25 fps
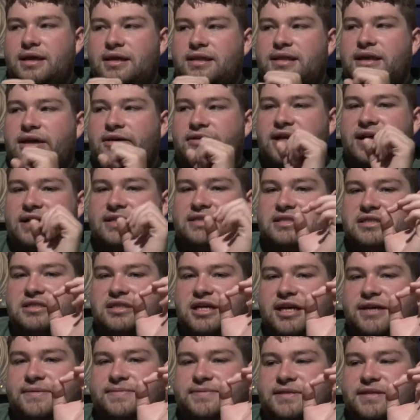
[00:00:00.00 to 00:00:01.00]
Now that's
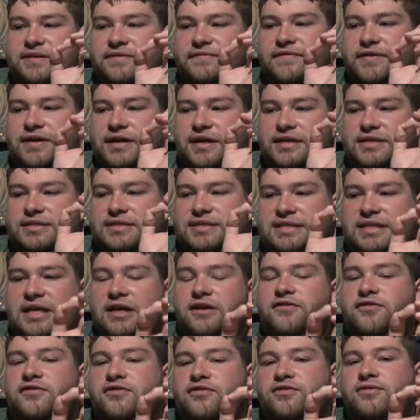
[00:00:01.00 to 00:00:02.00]
types of uh,
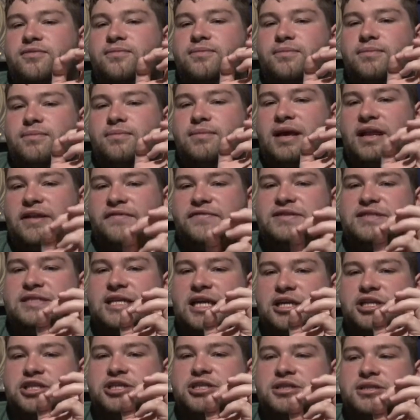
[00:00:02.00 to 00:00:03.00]
self
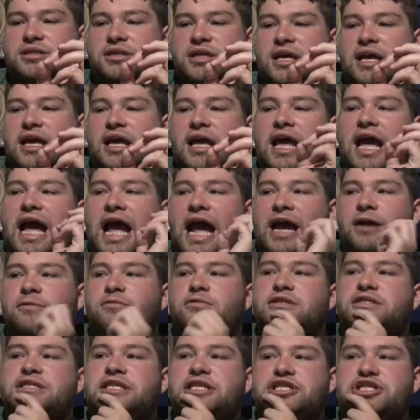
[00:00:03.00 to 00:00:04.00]
manifestation. I
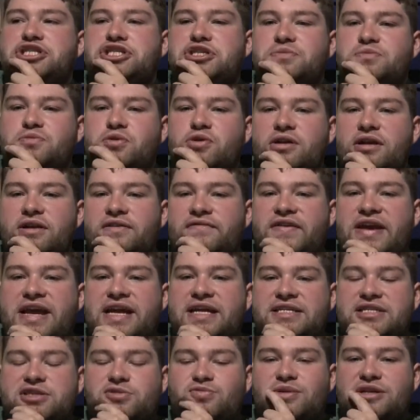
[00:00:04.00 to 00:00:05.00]
will teach you more
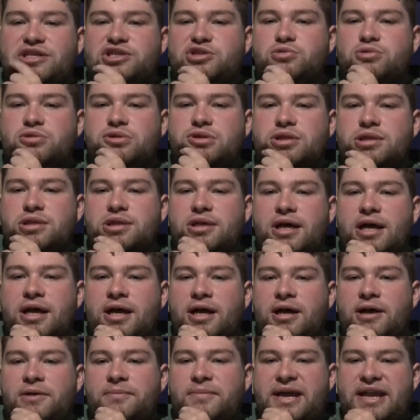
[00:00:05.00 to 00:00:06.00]
advanced ritual
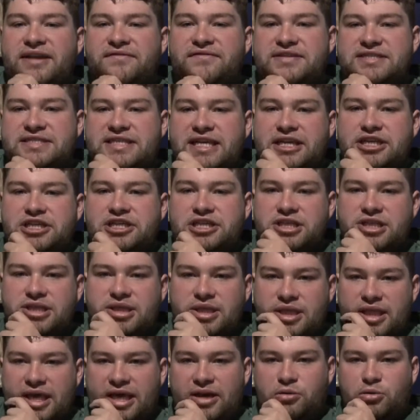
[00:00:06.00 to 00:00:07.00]
uh,
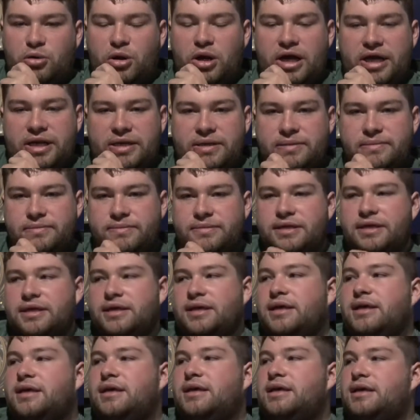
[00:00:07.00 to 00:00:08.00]
manifestation later on
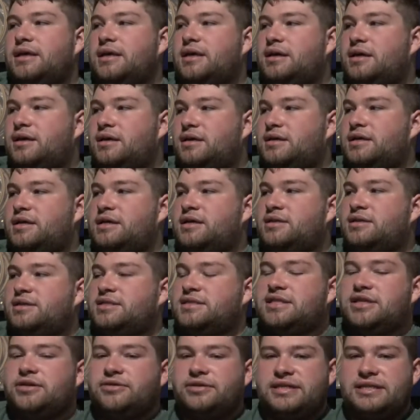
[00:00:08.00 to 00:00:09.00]
uh, in the
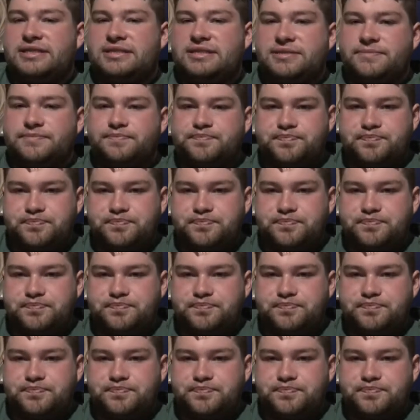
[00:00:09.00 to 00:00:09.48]
series